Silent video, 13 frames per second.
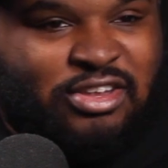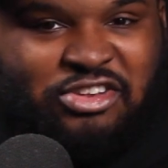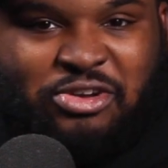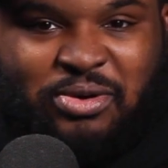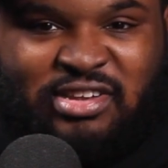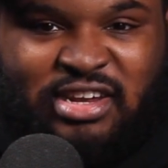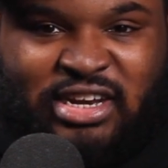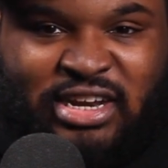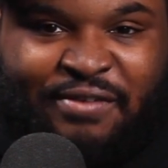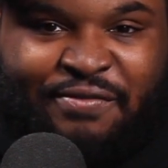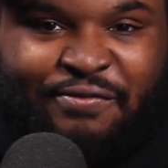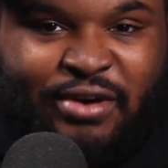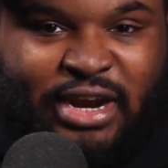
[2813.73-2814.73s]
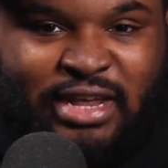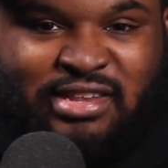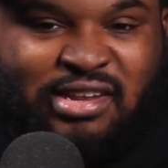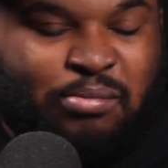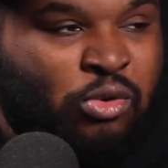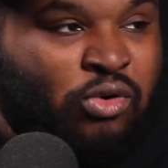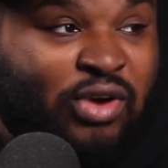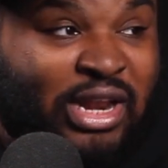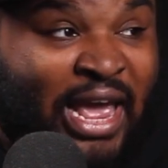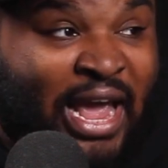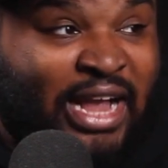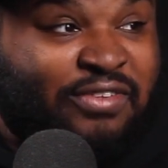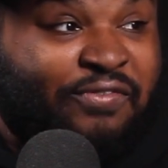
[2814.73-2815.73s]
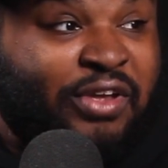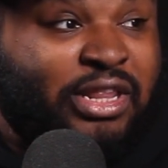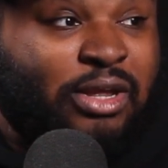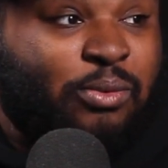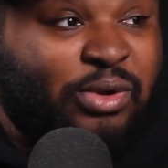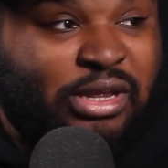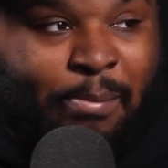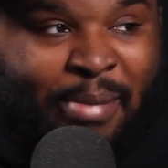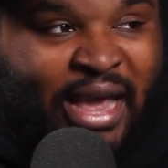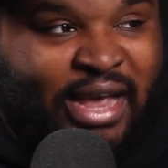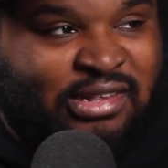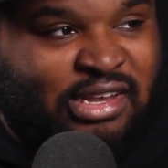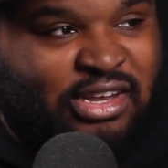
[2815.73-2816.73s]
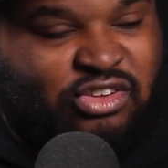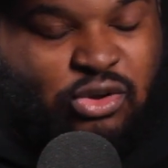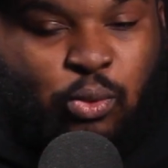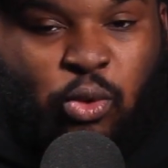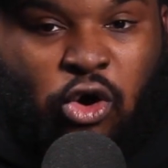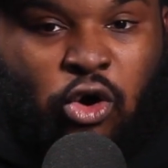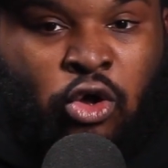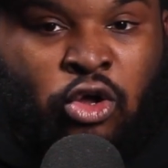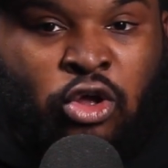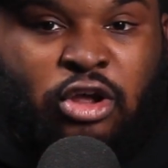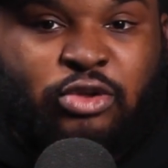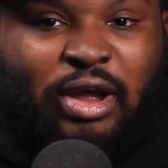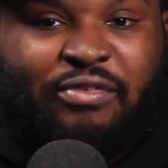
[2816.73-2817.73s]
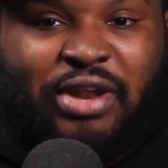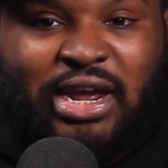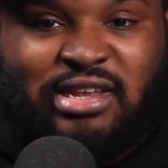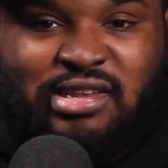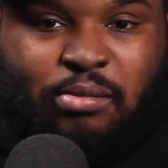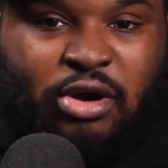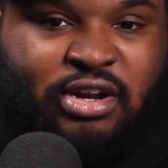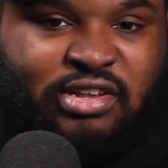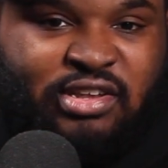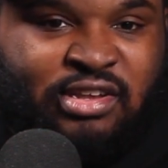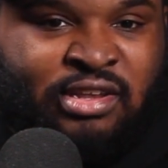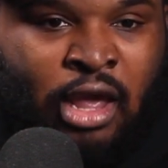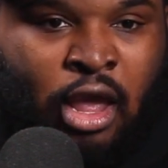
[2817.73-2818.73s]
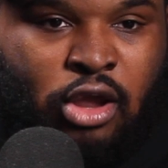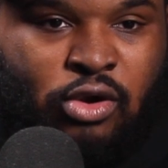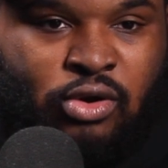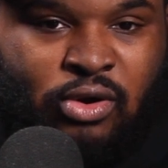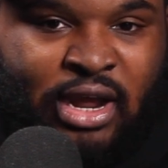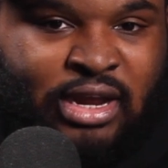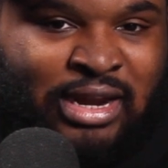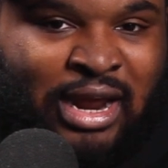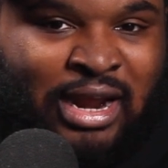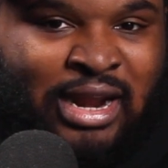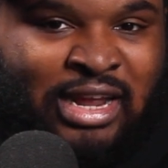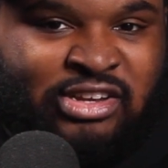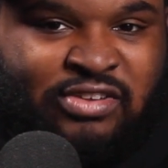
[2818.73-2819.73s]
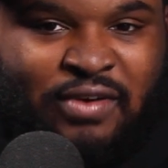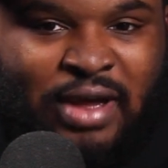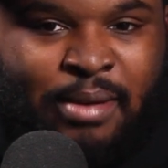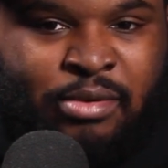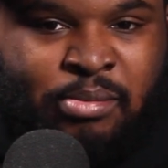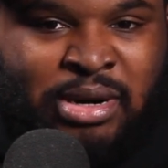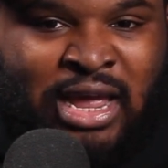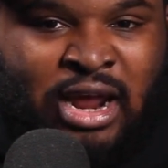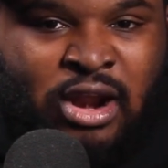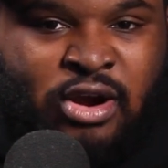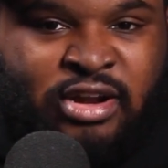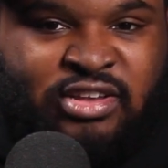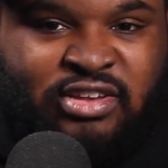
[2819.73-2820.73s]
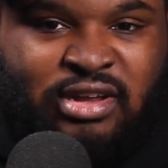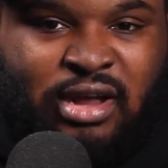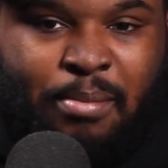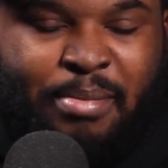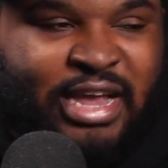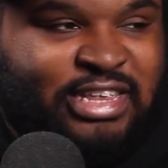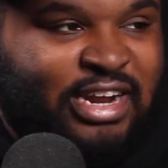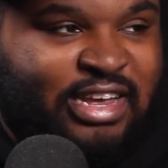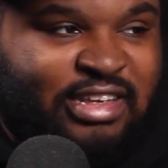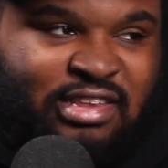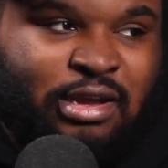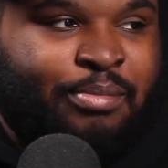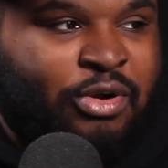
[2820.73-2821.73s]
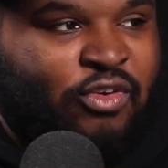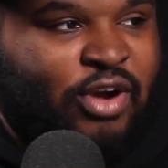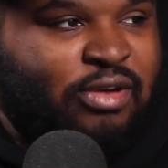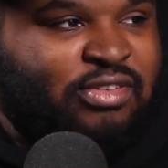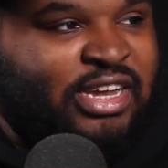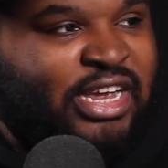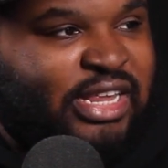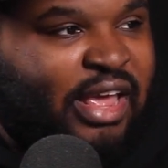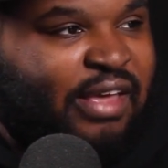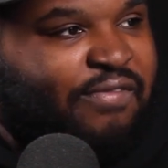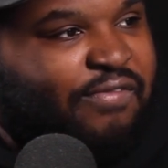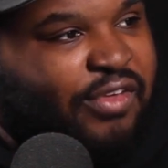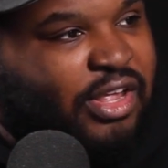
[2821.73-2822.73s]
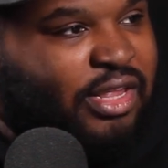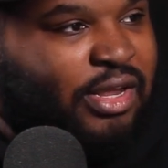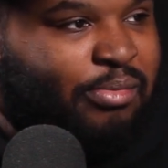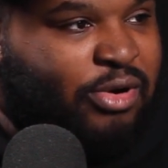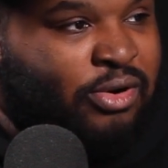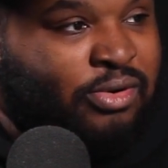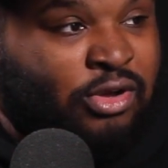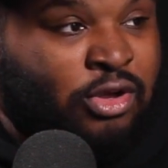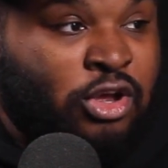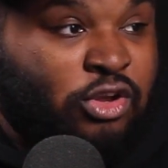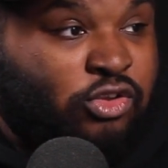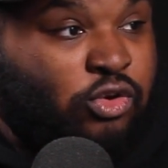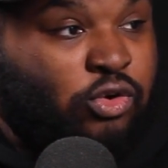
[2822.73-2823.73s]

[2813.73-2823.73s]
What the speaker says: So it's a more relaxed feeling when your back is against the wall. So I feel like some artists, you know, like not just Fabio, but a lot of artists come back to their stomping grounds to get that feeling, bro. To